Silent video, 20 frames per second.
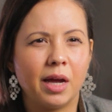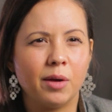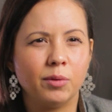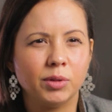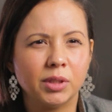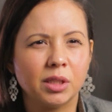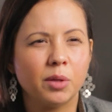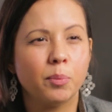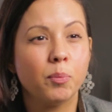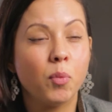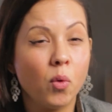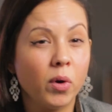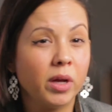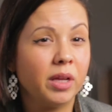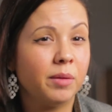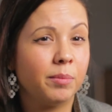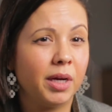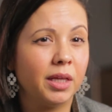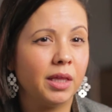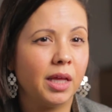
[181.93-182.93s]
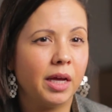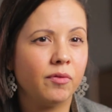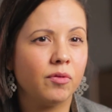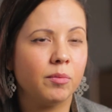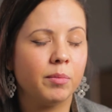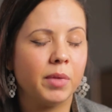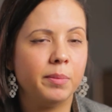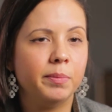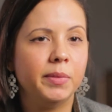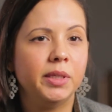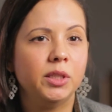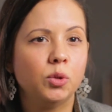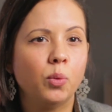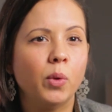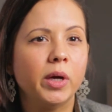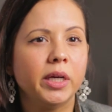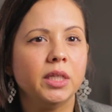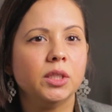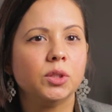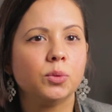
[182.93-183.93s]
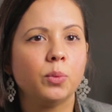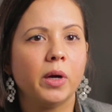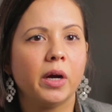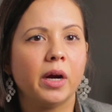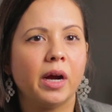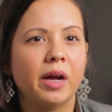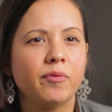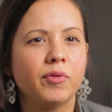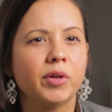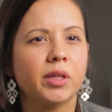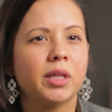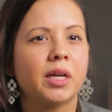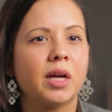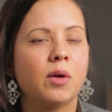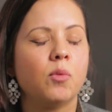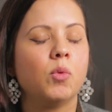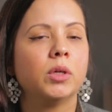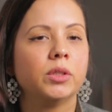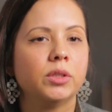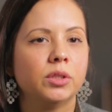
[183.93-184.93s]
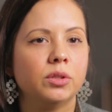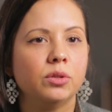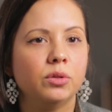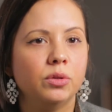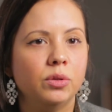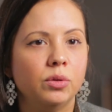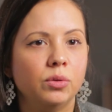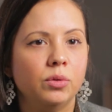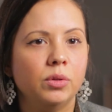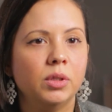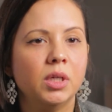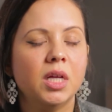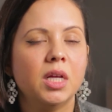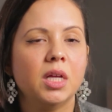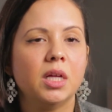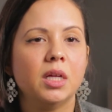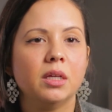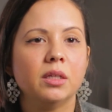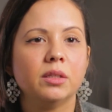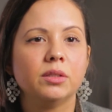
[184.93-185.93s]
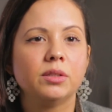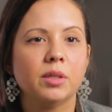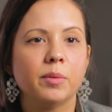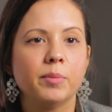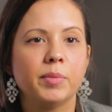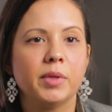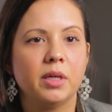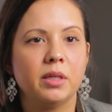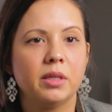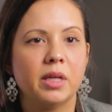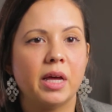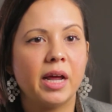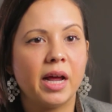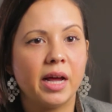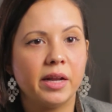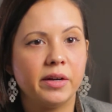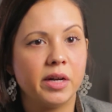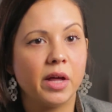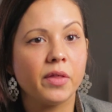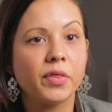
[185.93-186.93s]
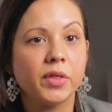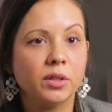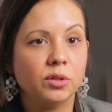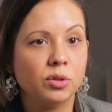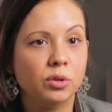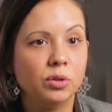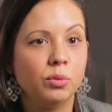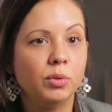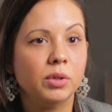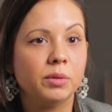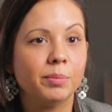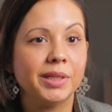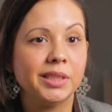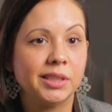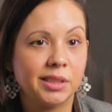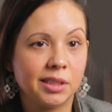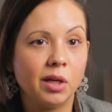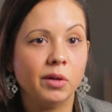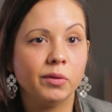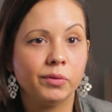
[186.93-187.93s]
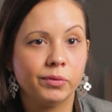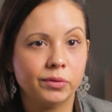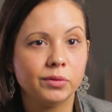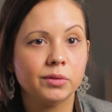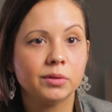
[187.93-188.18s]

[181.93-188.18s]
I was at the point in my life in my mid-20s where I felt like I wanted to do something that had nothing to do with myself.